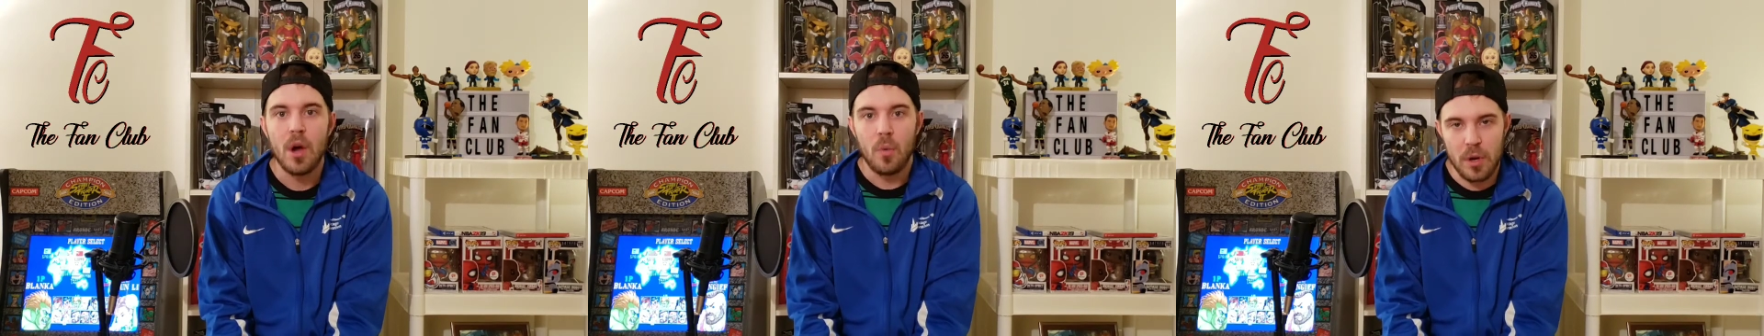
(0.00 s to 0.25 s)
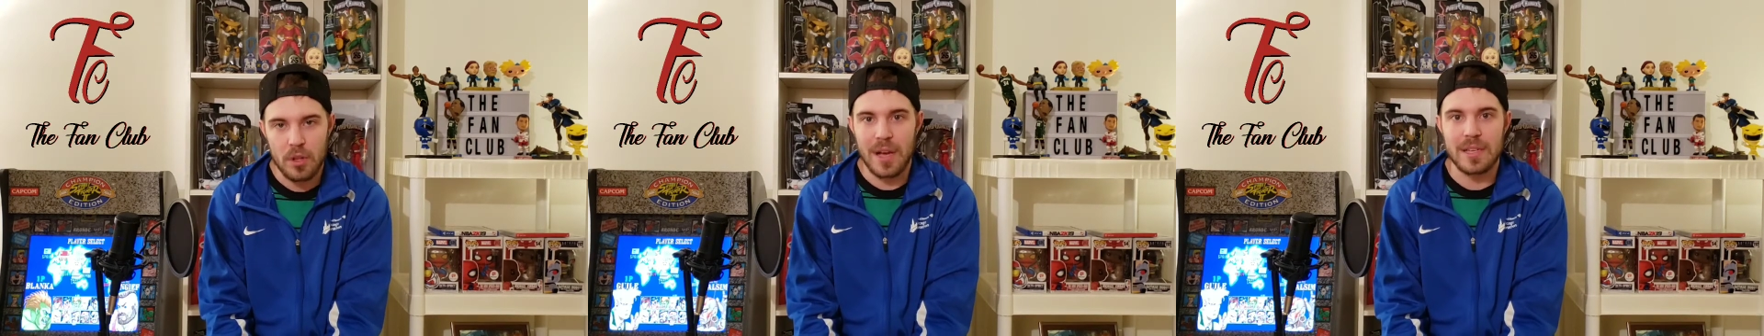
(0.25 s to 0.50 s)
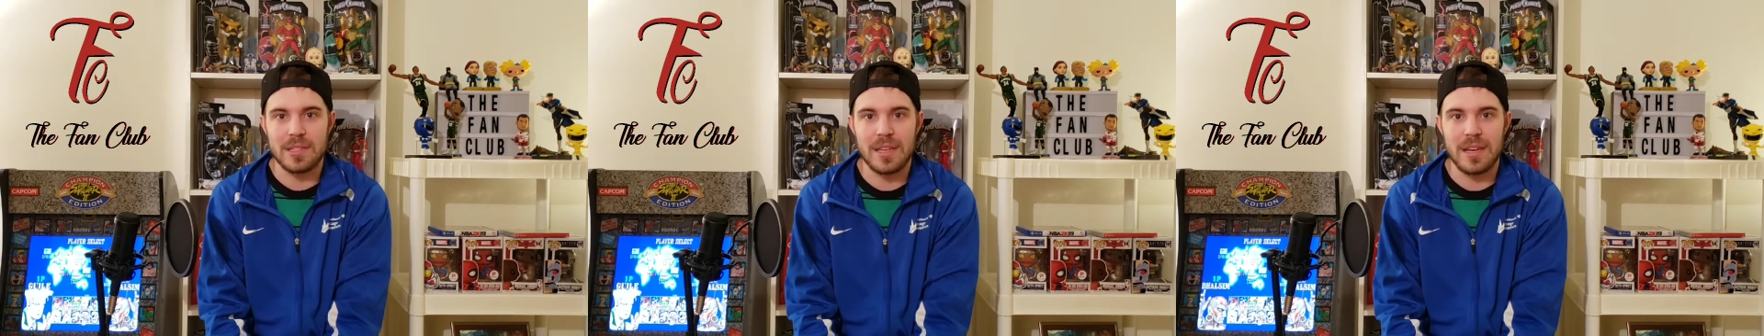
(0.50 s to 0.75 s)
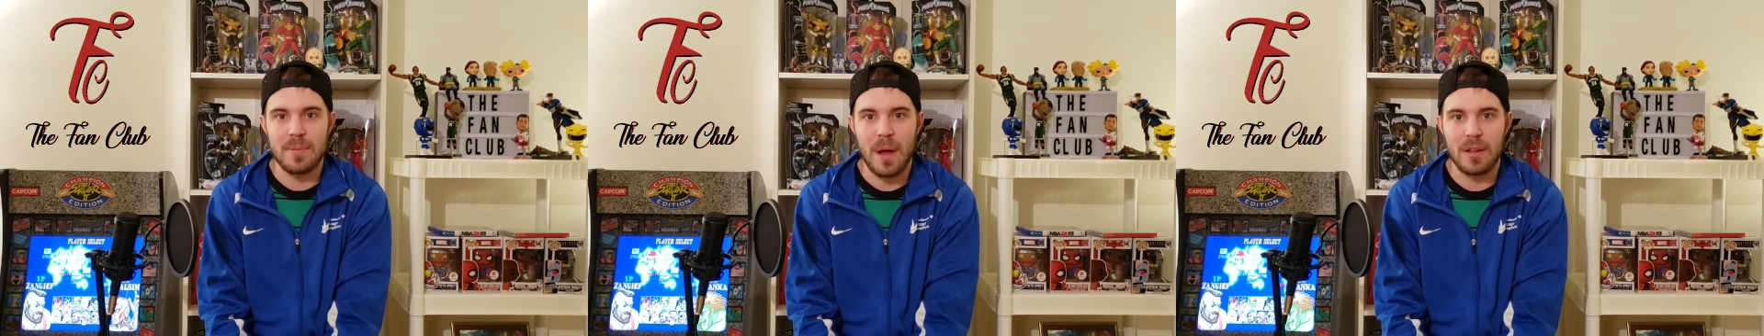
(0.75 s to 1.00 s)
What do you guys
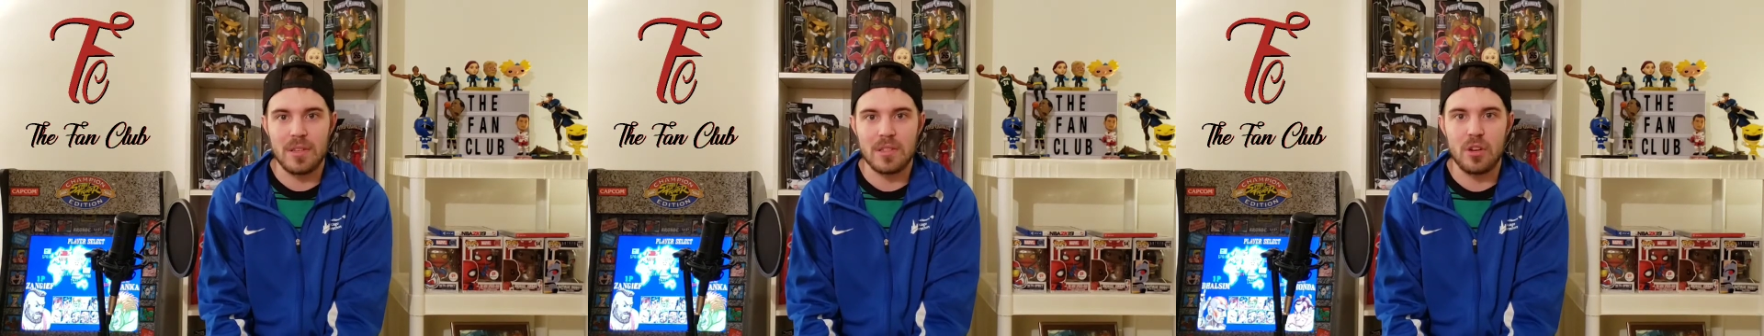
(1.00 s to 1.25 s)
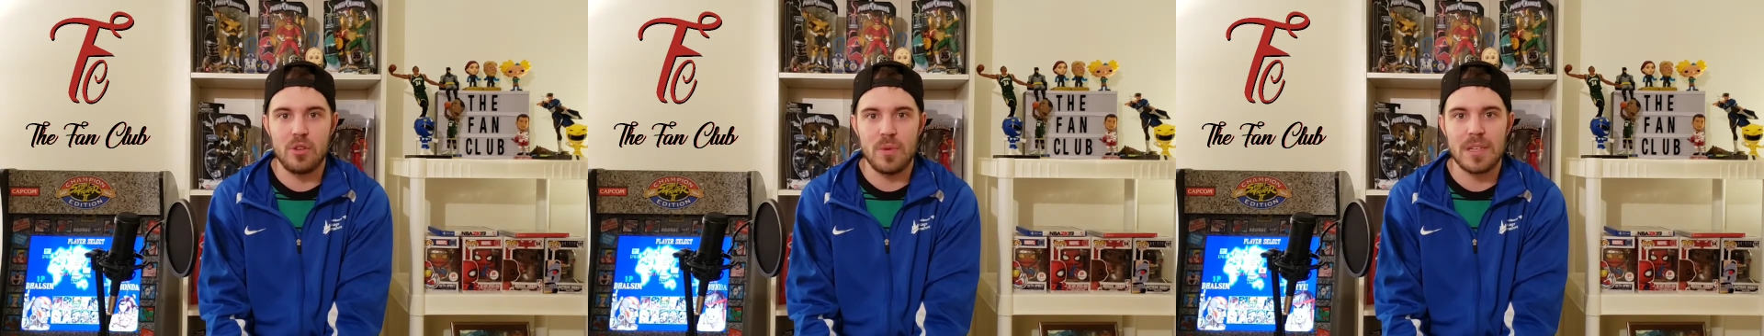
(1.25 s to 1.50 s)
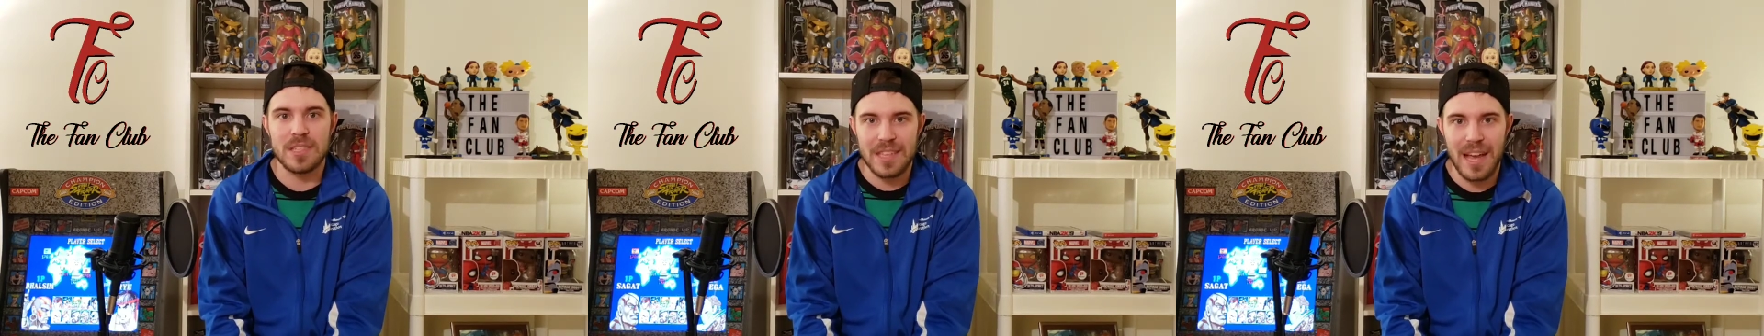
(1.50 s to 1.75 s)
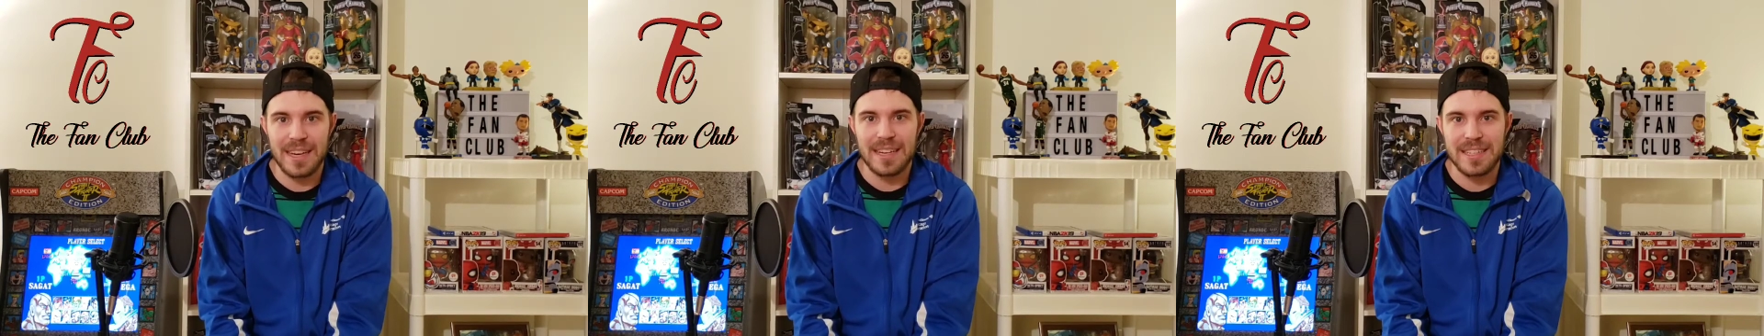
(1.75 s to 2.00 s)
think about this? Are you
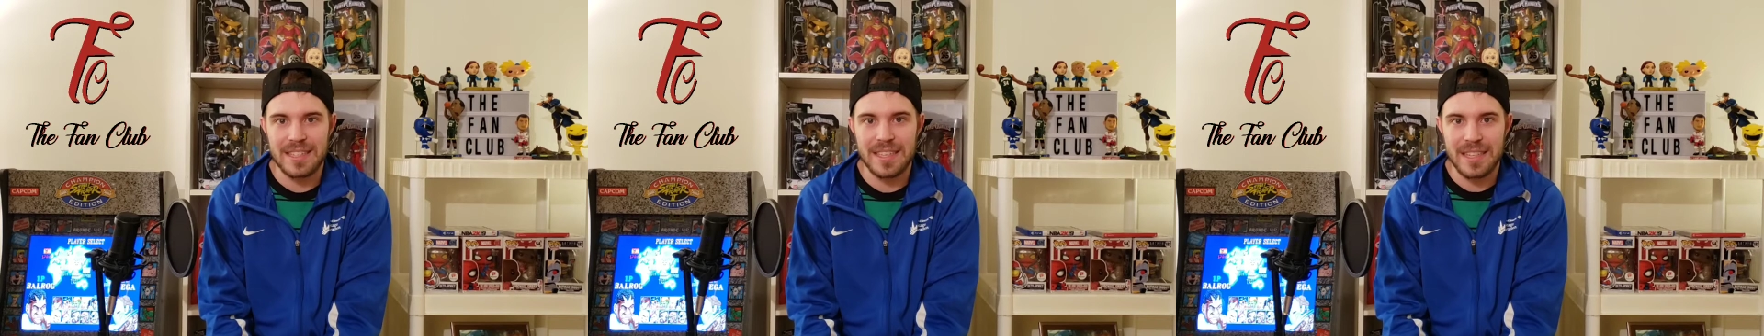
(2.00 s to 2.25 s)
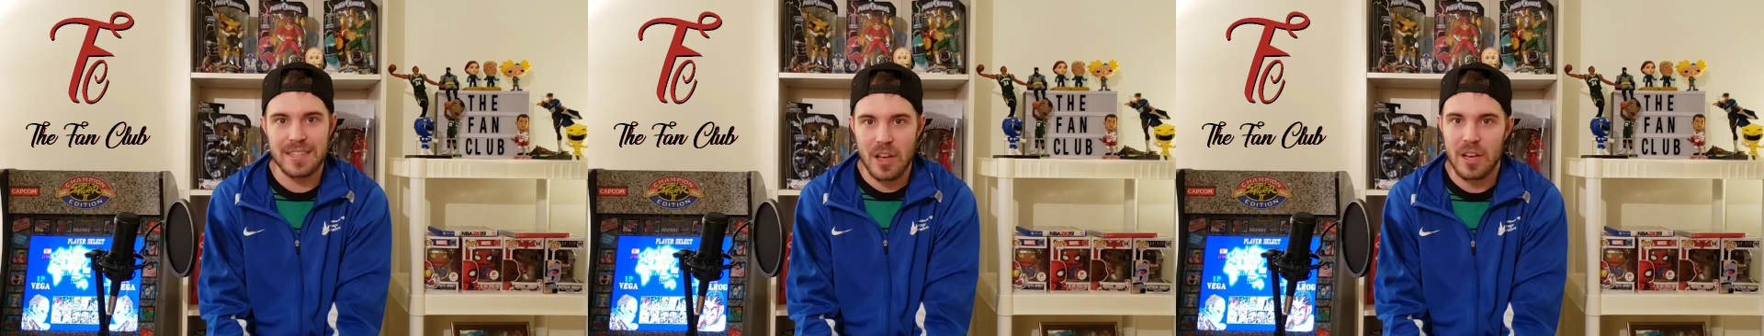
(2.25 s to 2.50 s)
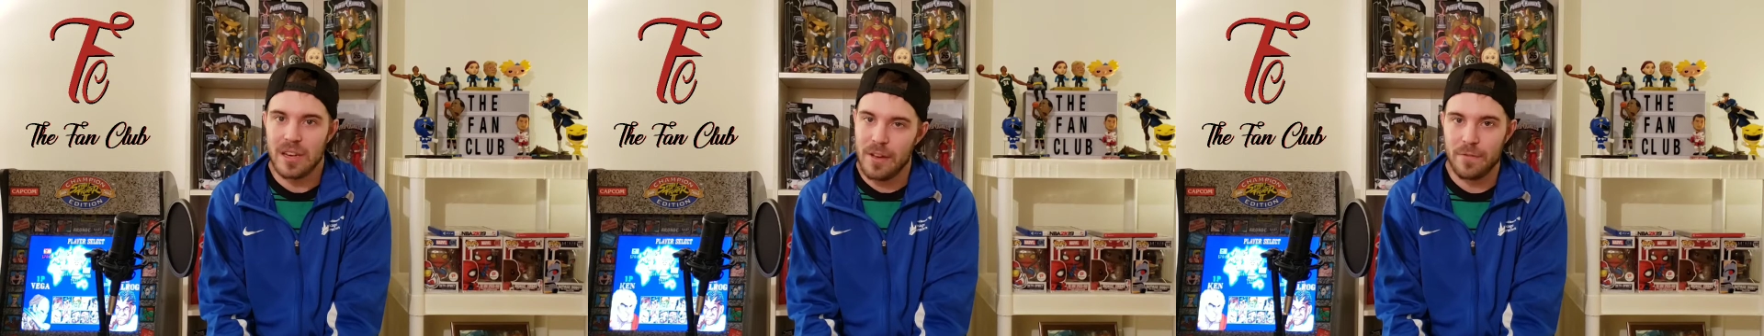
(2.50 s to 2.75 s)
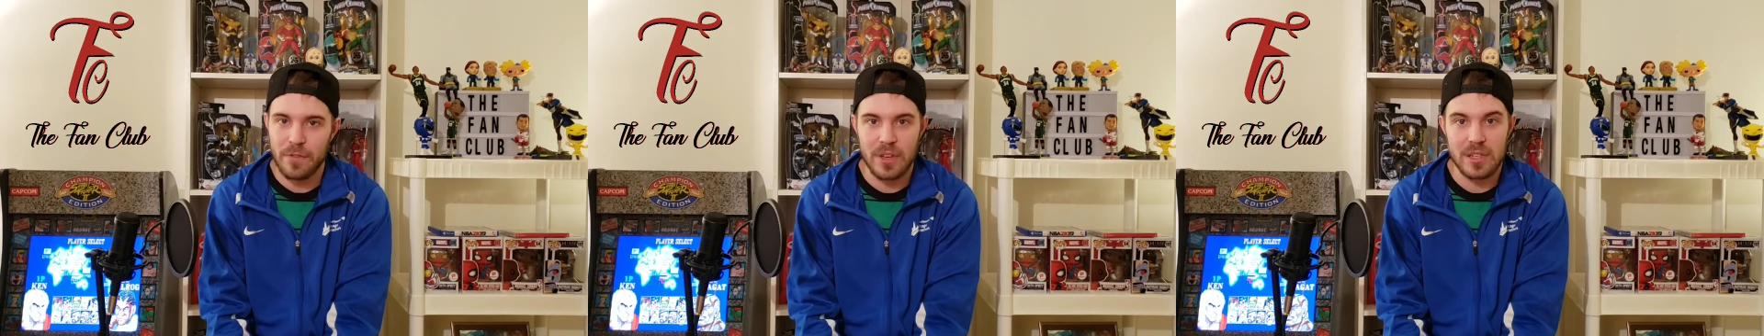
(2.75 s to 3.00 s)
excited to see this on
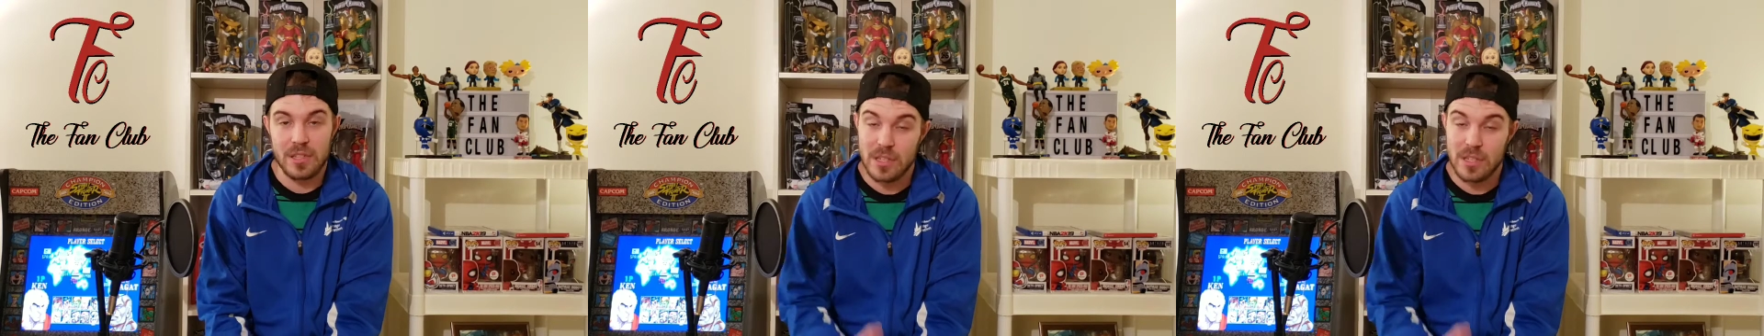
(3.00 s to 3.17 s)
Netflix?